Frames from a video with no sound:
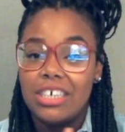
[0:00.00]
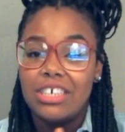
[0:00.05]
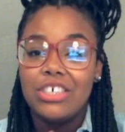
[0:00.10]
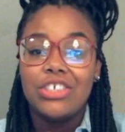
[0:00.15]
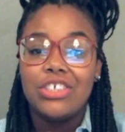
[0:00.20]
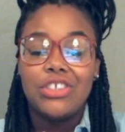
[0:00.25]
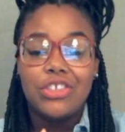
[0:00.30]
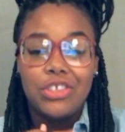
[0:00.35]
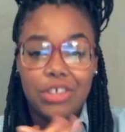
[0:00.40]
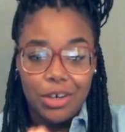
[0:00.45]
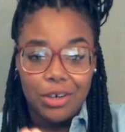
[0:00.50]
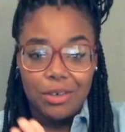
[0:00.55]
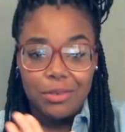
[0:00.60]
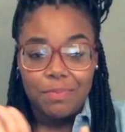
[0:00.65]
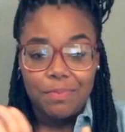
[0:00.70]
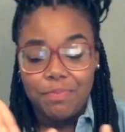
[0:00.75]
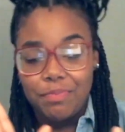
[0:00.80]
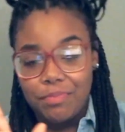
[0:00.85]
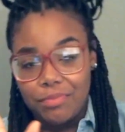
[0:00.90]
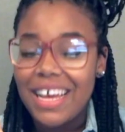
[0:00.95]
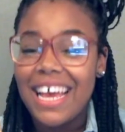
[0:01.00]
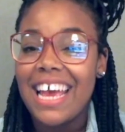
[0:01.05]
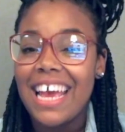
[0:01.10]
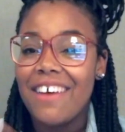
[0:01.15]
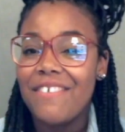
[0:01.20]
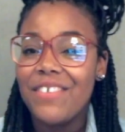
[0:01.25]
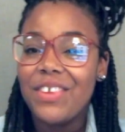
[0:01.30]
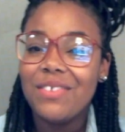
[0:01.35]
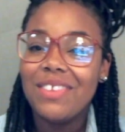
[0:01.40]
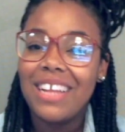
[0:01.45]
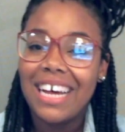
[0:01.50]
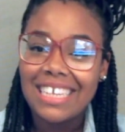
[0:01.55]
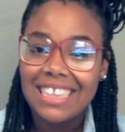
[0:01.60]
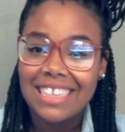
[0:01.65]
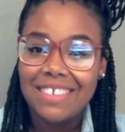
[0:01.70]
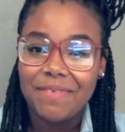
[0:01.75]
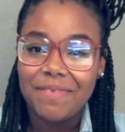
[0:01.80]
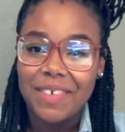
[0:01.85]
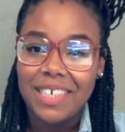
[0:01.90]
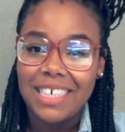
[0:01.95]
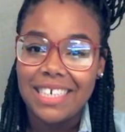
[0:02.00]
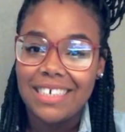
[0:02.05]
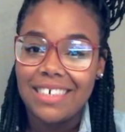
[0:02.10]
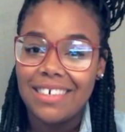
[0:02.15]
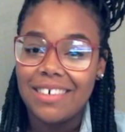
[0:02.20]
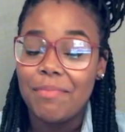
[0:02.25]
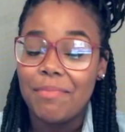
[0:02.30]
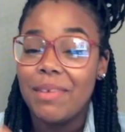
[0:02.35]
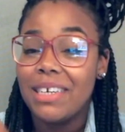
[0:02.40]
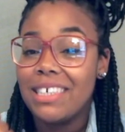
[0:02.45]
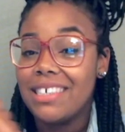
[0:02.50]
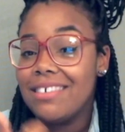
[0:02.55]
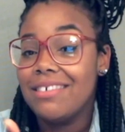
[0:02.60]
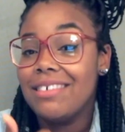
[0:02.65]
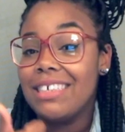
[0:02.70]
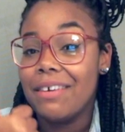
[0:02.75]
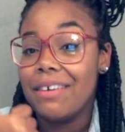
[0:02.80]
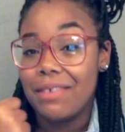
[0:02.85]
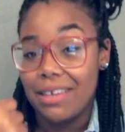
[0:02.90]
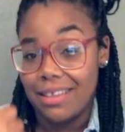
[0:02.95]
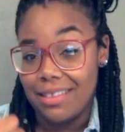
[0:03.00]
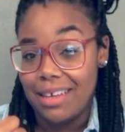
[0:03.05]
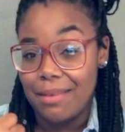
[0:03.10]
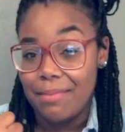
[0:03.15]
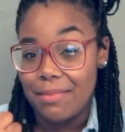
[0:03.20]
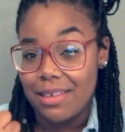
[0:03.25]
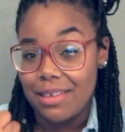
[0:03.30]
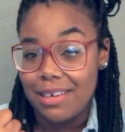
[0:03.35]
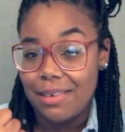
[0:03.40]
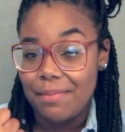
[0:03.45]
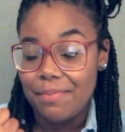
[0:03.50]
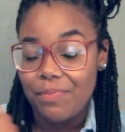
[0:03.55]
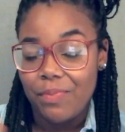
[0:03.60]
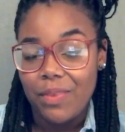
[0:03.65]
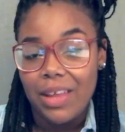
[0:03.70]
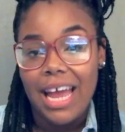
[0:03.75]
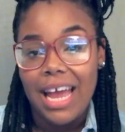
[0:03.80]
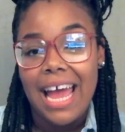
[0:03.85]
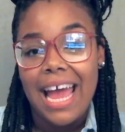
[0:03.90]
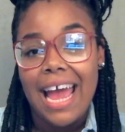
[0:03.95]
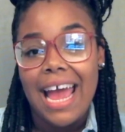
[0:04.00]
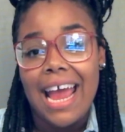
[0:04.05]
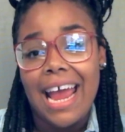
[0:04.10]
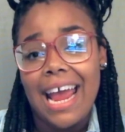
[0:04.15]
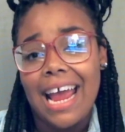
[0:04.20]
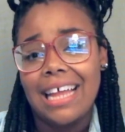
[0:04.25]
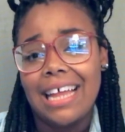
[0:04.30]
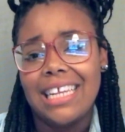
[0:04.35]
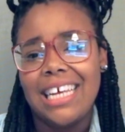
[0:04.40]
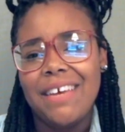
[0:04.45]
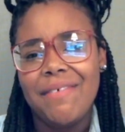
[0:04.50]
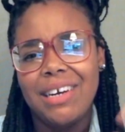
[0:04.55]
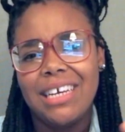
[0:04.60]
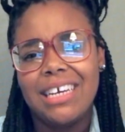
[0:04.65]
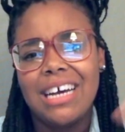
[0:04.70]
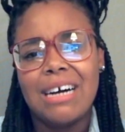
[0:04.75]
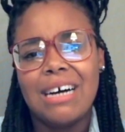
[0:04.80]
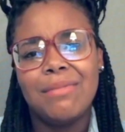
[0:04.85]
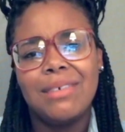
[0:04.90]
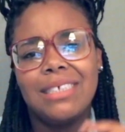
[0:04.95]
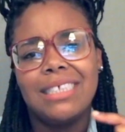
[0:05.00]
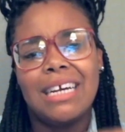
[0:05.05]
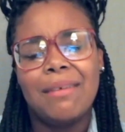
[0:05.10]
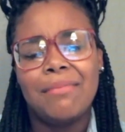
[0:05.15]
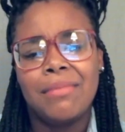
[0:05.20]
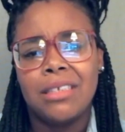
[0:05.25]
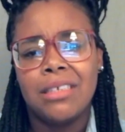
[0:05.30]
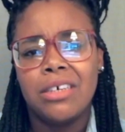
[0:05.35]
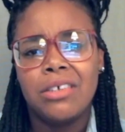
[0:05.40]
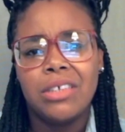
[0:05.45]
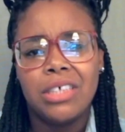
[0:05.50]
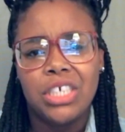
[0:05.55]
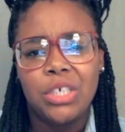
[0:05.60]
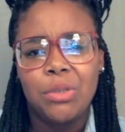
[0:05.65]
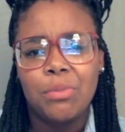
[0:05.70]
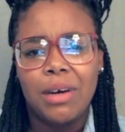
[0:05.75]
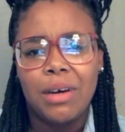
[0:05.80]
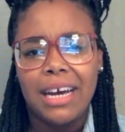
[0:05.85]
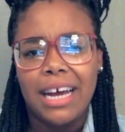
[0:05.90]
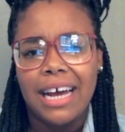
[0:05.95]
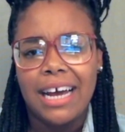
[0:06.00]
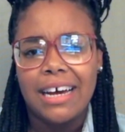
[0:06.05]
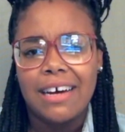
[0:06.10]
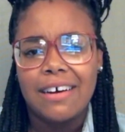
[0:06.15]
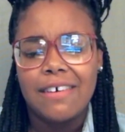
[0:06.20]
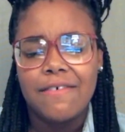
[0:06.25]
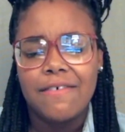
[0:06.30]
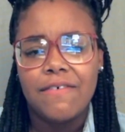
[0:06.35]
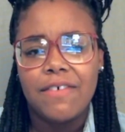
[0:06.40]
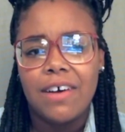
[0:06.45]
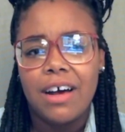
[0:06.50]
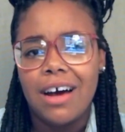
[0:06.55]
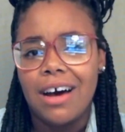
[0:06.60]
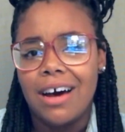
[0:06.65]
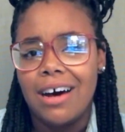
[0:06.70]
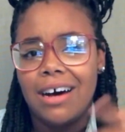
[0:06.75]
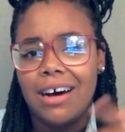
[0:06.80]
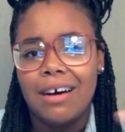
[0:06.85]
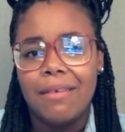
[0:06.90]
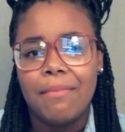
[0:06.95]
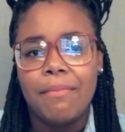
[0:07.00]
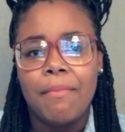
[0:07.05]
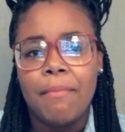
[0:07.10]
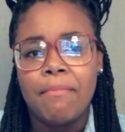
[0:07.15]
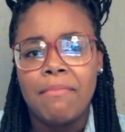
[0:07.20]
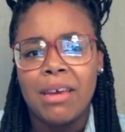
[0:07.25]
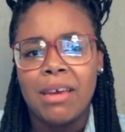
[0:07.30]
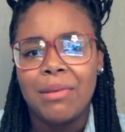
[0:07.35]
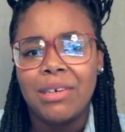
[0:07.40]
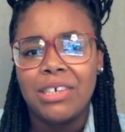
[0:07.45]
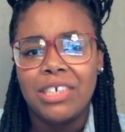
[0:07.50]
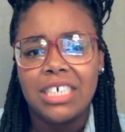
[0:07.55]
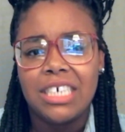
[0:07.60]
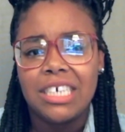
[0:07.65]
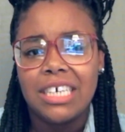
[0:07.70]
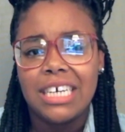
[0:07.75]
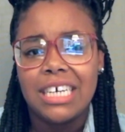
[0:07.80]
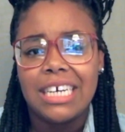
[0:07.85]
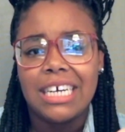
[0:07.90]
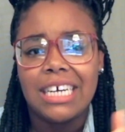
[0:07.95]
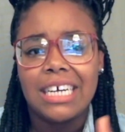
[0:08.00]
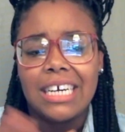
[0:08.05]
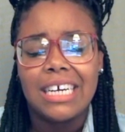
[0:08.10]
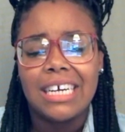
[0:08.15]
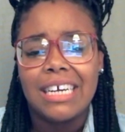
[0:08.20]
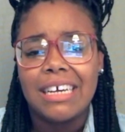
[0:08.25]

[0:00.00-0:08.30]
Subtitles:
So if you liked the video, make sure you give it a thumbs up. And leave any comments down below that you might have, maybe sharing